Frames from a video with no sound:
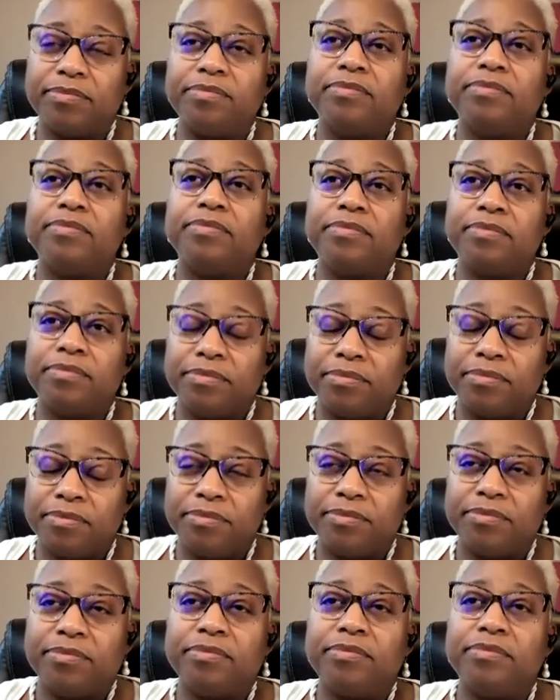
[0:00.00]

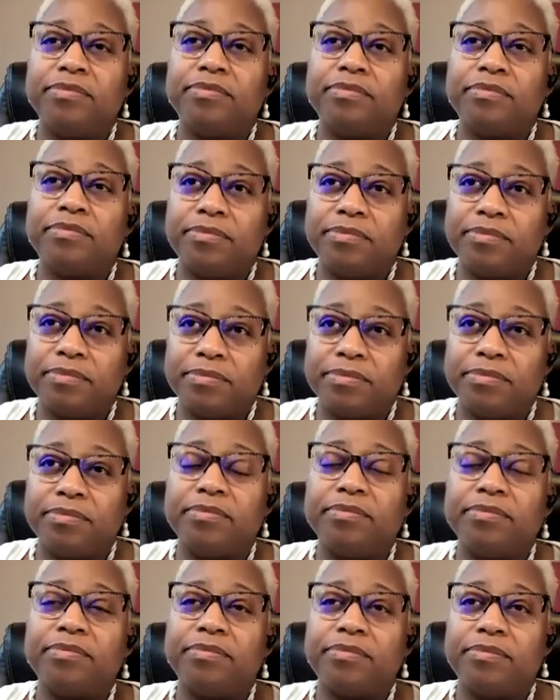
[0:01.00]

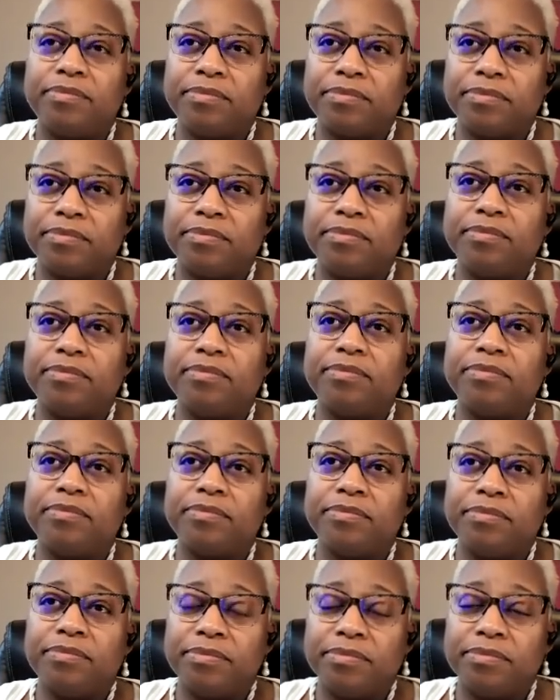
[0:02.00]

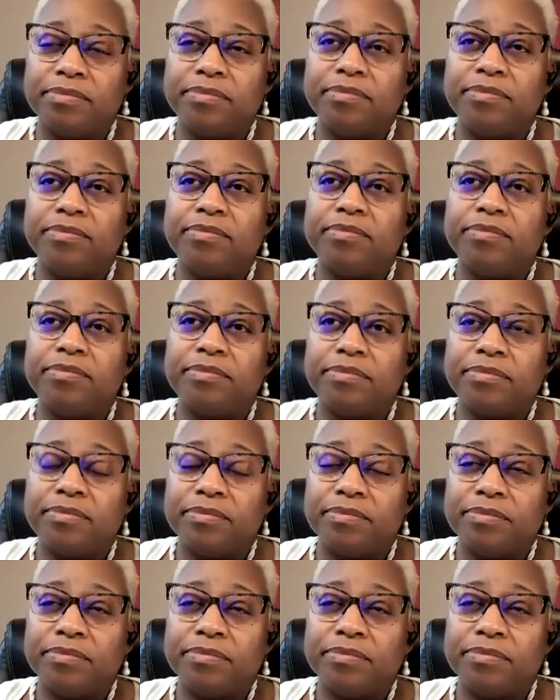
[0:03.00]
The person shown says nothing.